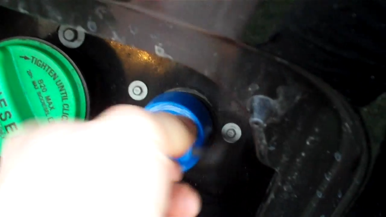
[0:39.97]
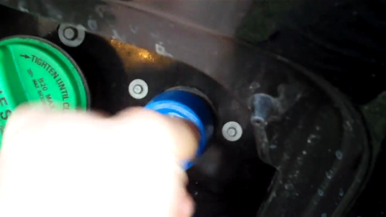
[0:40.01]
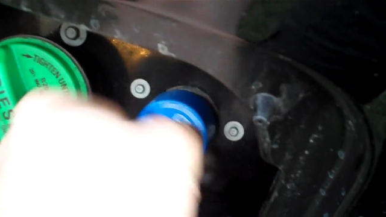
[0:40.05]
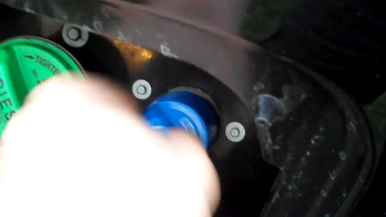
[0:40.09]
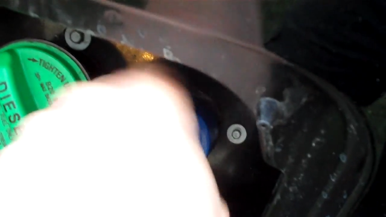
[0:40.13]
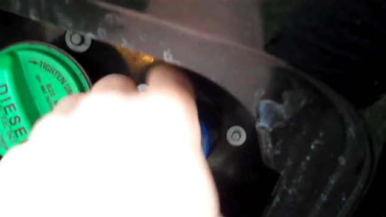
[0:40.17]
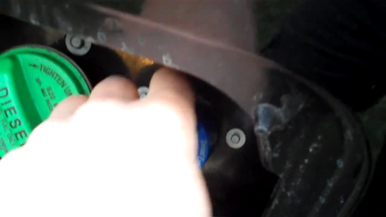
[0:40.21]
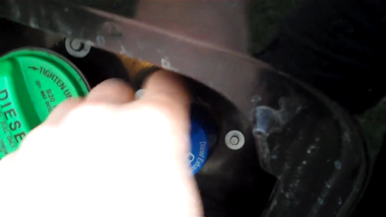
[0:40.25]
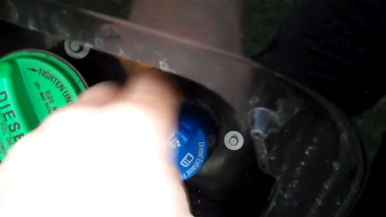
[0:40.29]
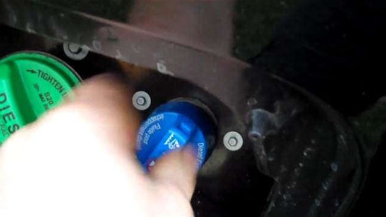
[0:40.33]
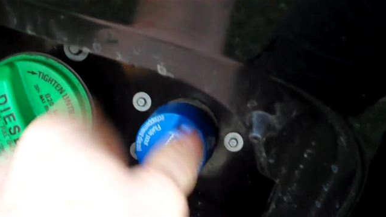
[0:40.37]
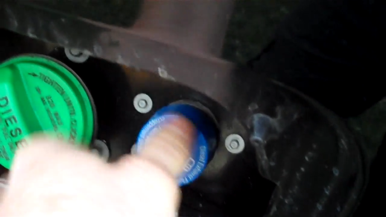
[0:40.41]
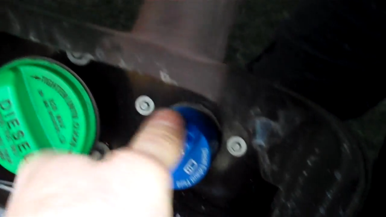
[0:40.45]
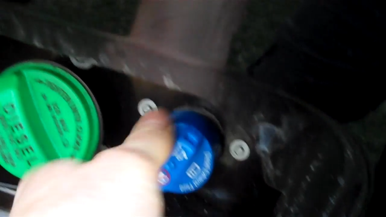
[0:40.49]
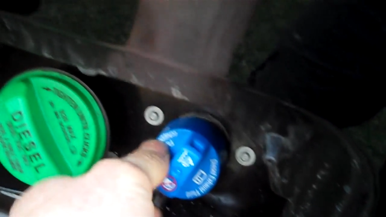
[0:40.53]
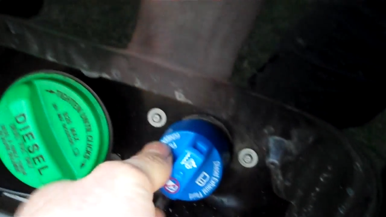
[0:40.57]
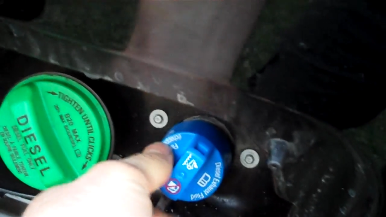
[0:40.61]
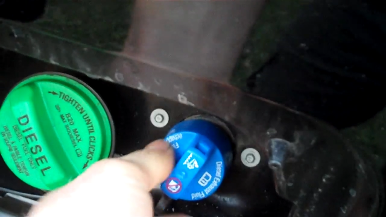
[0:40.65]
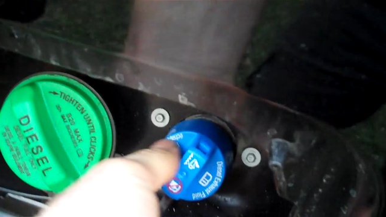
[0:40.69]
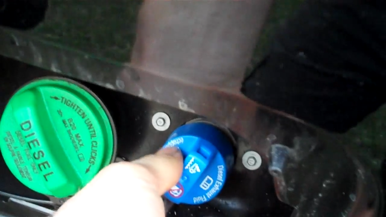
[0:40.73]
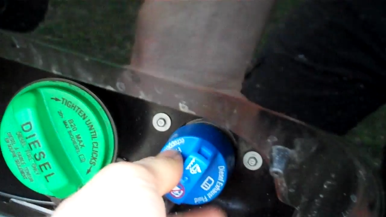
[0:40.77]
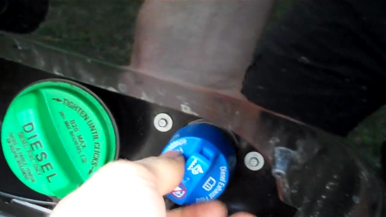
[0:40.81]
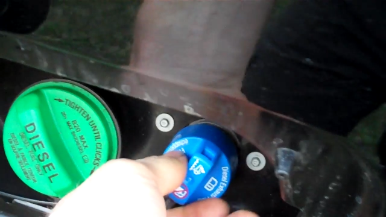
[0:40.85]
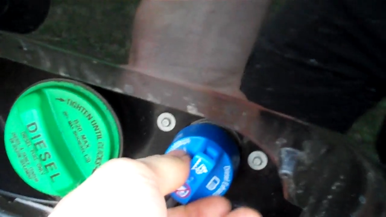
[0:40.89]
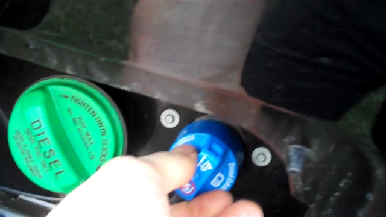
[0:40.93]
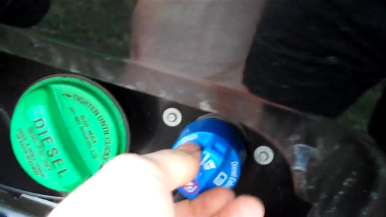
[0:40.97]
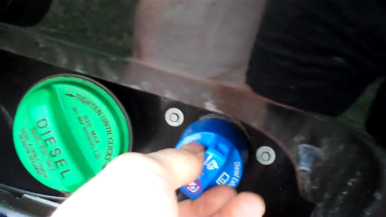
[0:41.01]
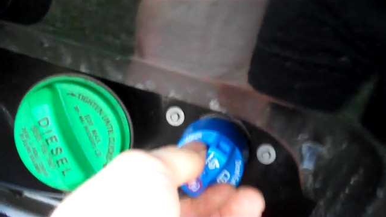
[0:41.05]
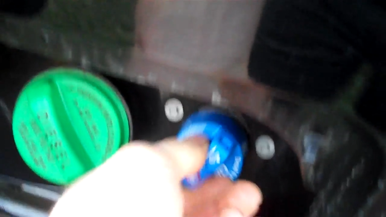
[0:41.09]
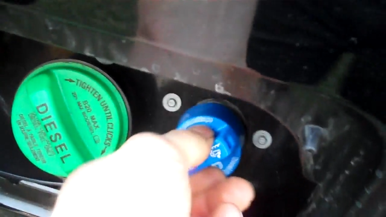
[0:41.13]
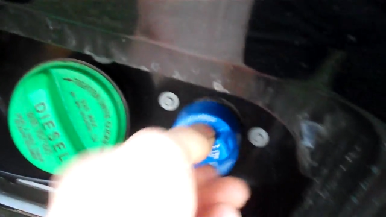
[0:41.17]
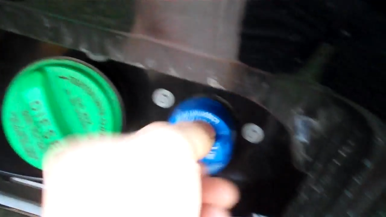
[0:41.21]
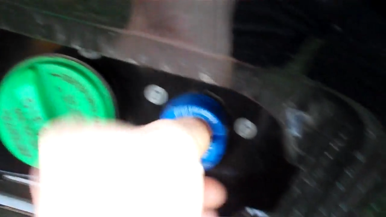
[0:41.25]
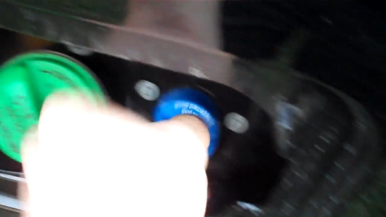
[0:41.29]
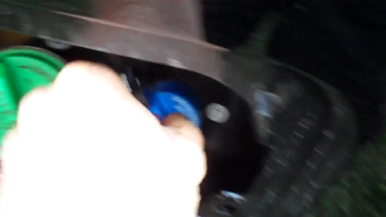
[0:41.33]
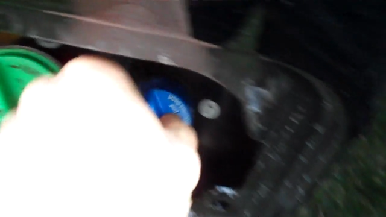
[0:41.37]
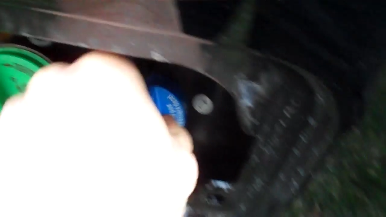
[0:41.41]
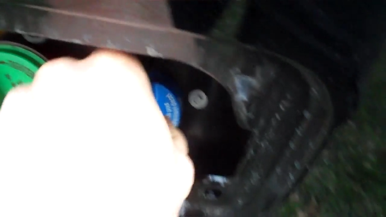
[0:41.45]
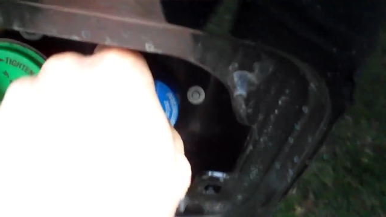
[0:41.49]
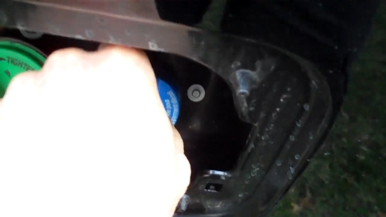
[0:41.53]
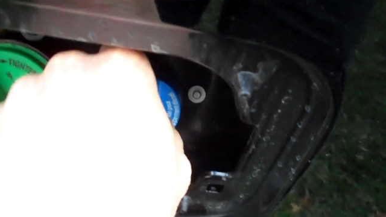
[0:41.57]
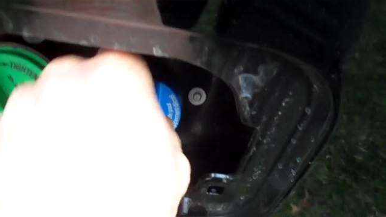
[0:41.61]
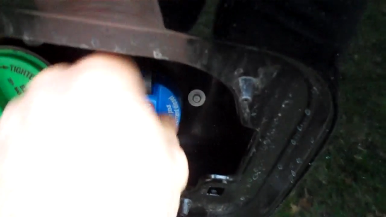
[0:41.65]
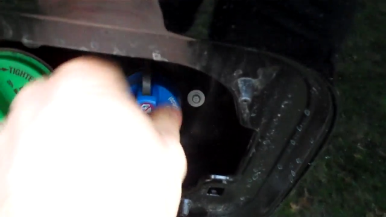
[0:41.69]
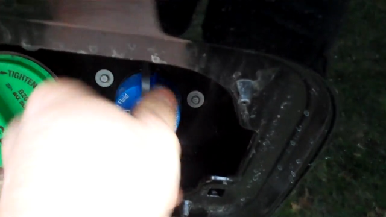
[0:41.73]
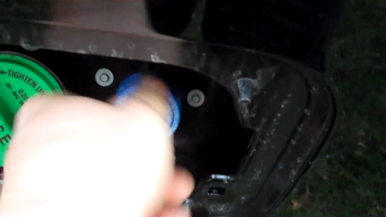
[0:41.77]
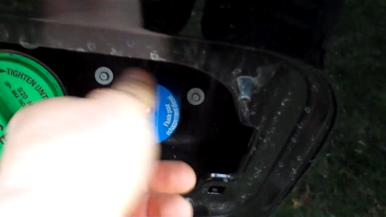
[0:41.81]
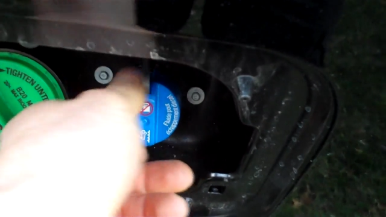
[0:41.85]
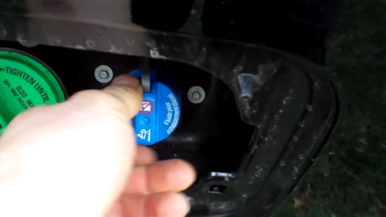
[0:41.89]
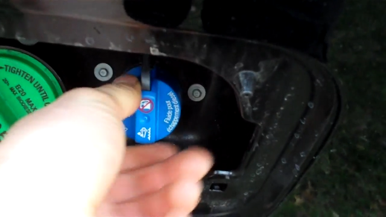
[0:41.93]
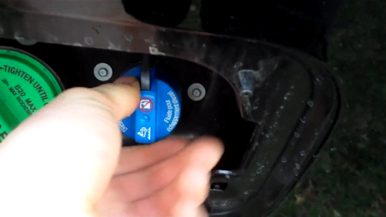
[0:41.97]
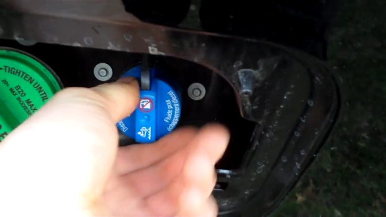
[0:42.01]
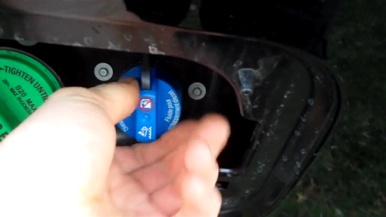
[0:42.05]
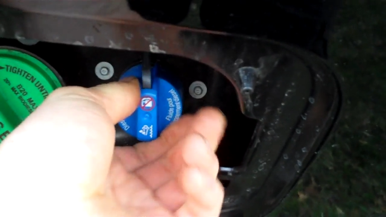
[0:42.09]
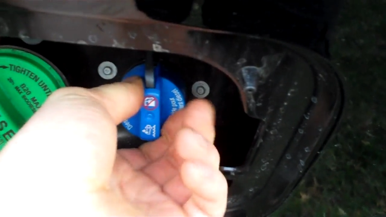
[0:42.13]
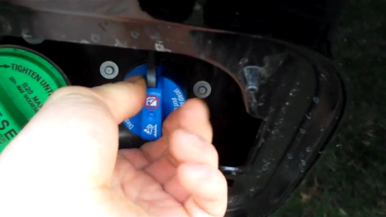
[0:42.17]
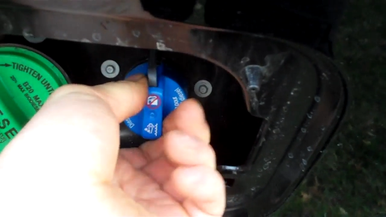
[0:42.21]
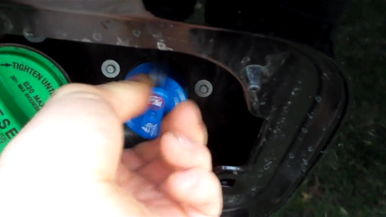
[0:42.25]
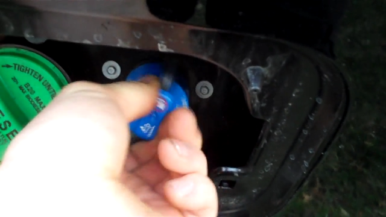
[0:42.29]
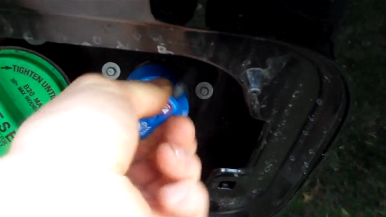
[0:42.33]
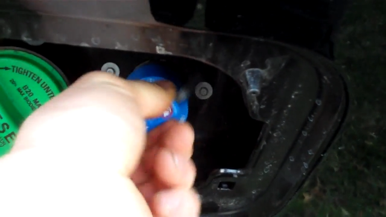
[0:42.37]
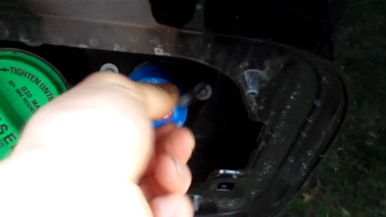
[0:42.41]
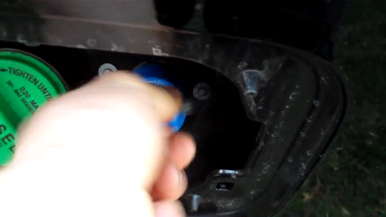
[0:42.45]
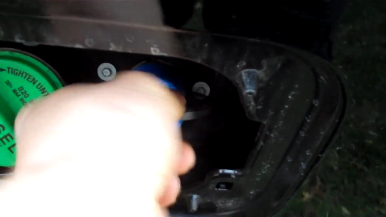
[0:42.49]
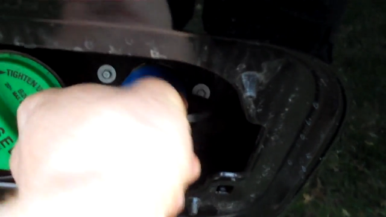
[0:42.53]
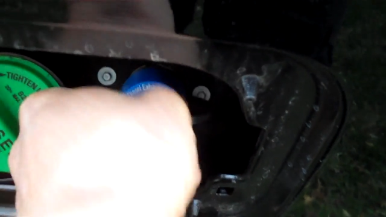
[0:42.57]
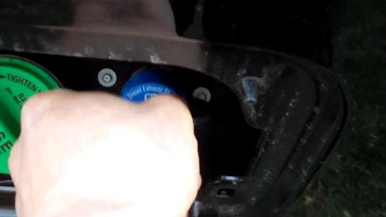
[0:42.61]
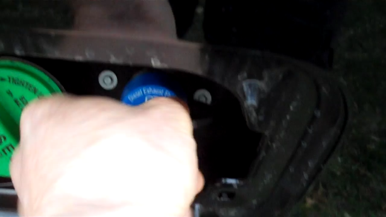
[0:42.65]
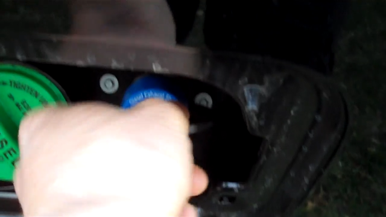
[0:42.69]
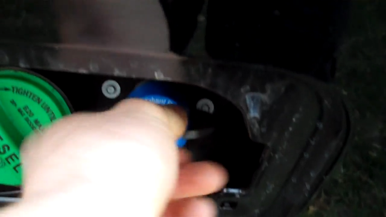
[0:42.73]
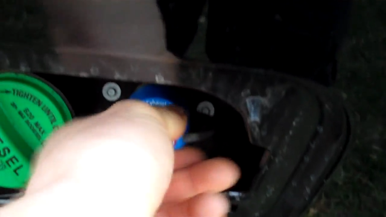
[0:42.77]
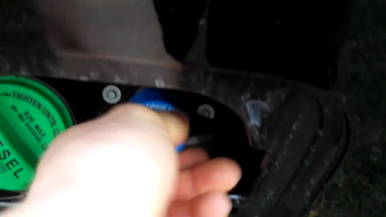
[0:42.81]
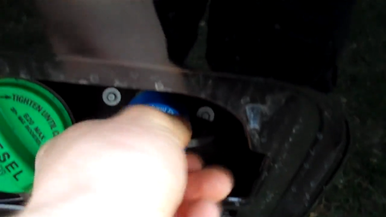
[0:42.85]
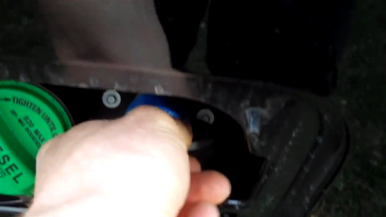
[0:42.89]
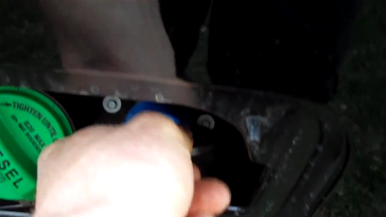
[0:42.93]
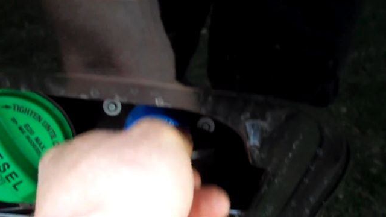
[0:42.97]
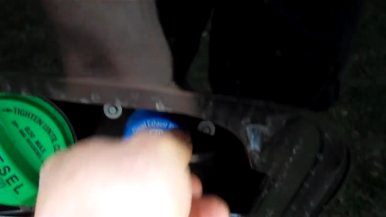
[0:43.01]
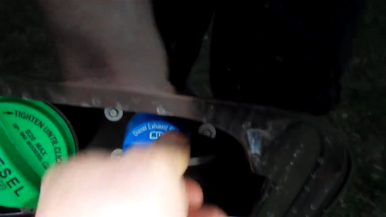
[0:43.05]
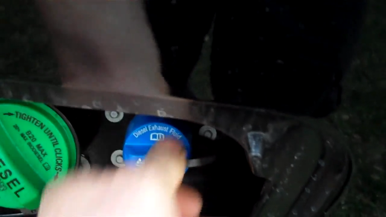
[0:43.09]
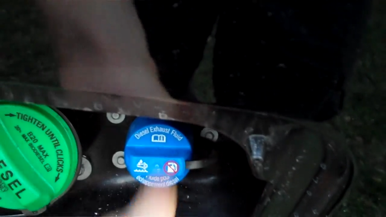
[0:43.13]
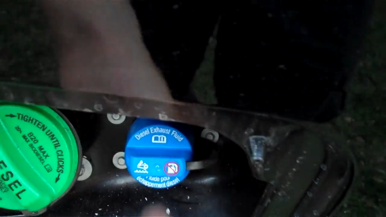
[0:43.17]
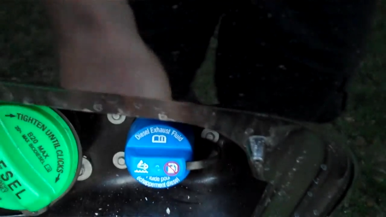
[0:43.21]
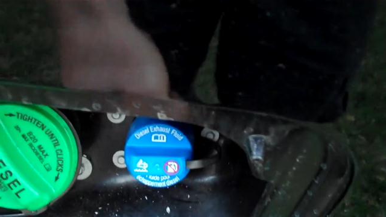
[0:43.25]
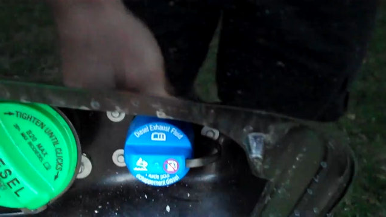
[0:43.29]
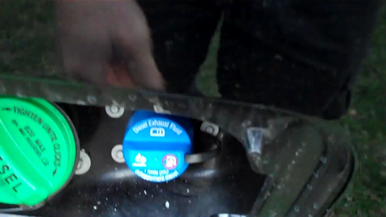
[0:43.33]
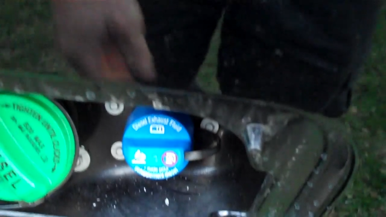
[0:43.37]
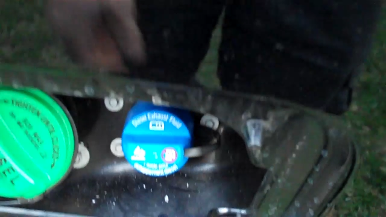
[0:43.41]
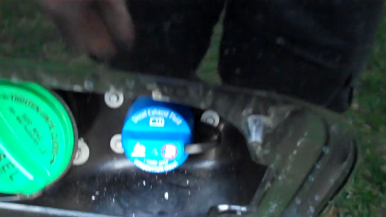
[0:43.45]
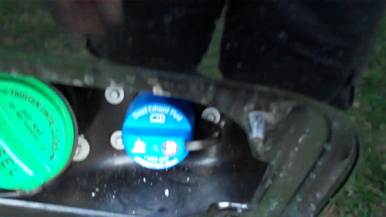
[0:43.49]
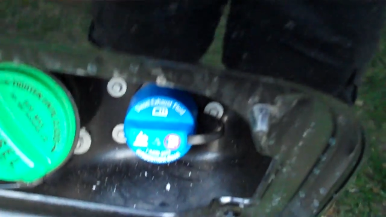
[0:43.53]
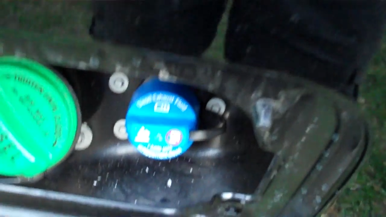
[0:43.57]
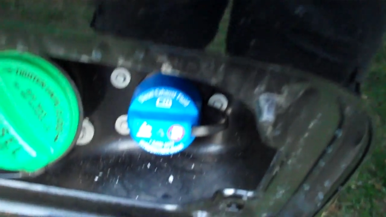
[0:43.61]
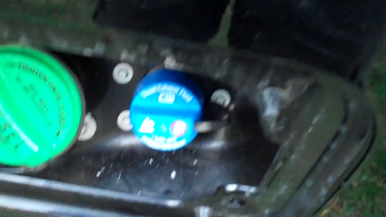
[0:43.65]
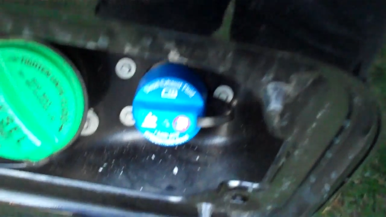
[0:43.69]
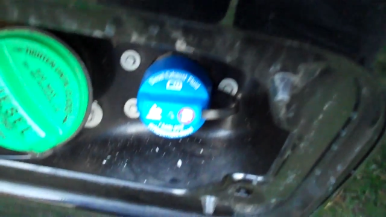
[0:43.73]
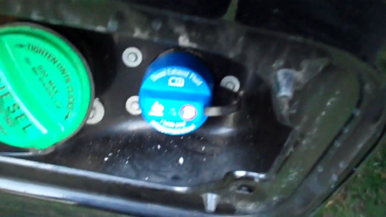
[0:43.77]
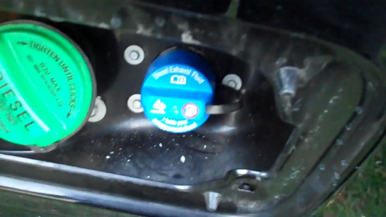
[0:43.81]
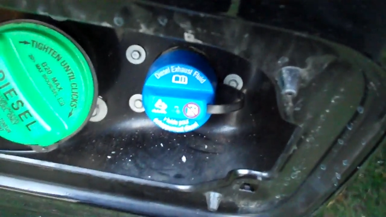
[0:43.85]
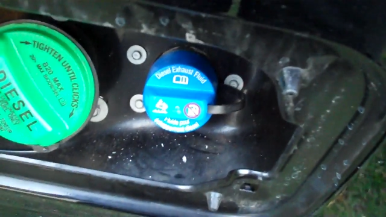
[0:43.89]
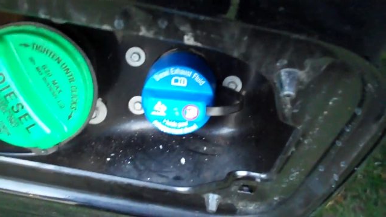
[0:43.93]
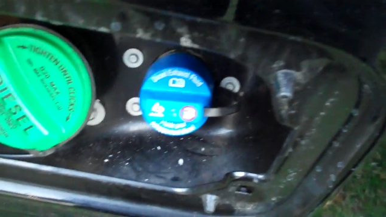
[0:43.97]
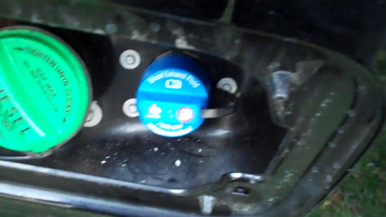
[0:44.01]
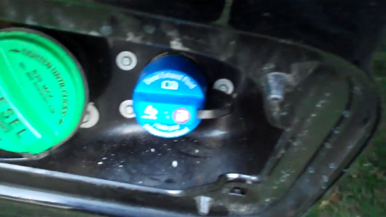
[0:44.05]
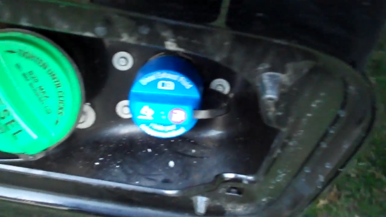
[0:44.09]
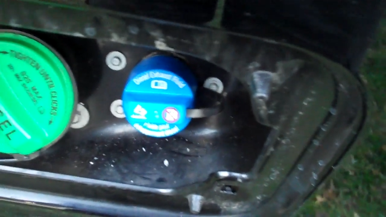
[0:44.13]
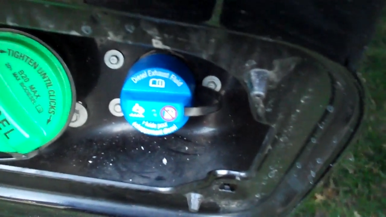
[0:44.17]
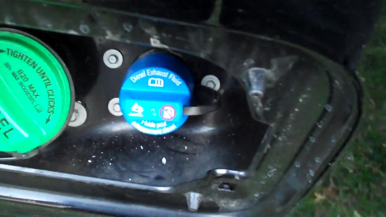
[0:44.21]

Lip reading: Nobody's mouth can be seen.